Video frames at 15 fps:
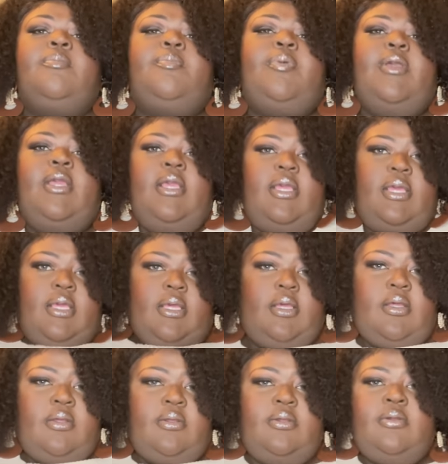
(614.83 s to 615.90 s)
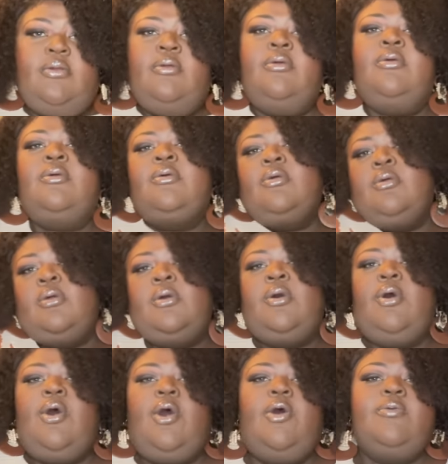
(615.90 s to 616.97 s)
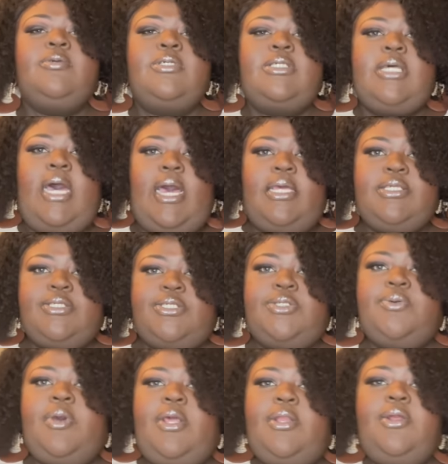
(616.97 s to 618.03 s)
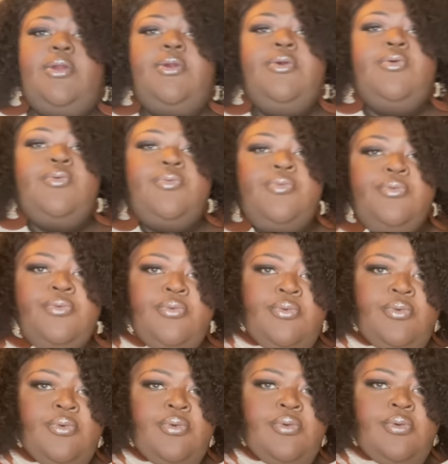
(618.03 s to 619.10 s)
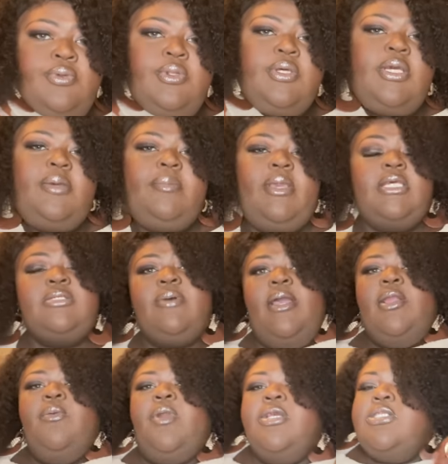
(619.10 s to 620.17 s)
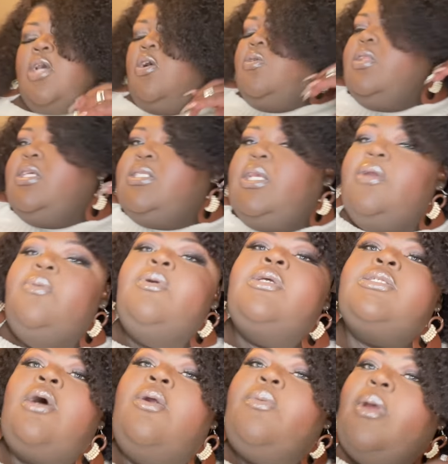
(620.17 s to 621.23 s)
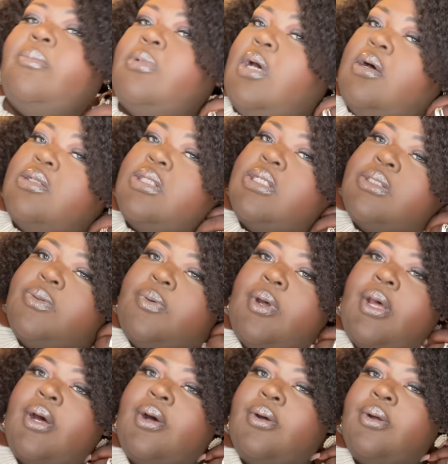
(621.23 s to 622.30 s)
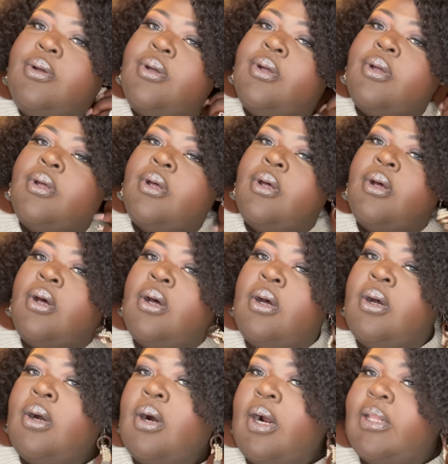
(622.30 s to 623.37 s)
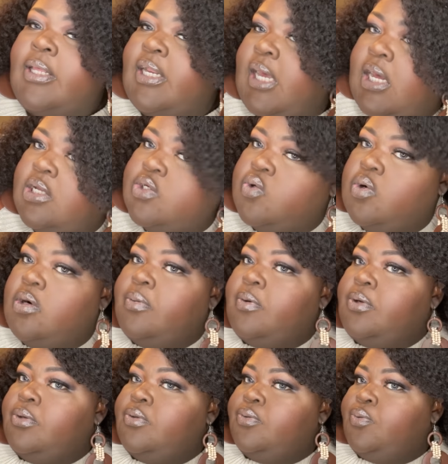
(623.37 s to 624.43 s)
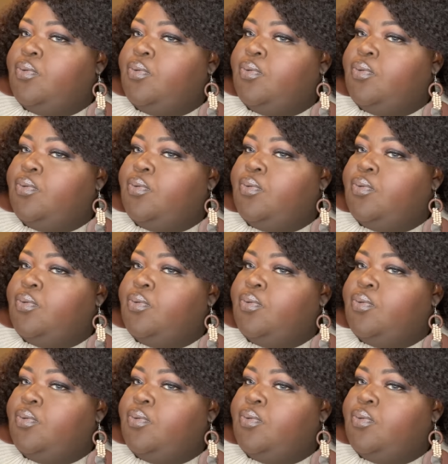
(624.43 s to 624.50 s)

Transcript: Big, oversized sweater. Look, it matched my earrings. Oh, these earrings are Rebdolls as well. Are they not adorable?